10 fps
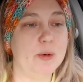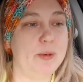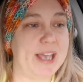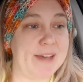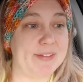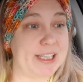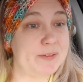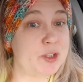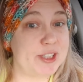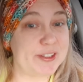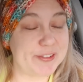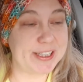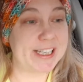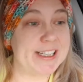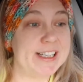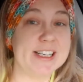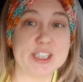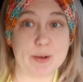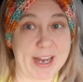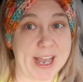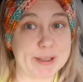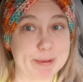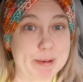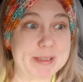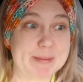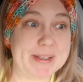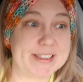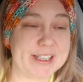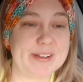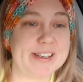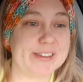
We have a gift certificate, so I kind of roped him into it.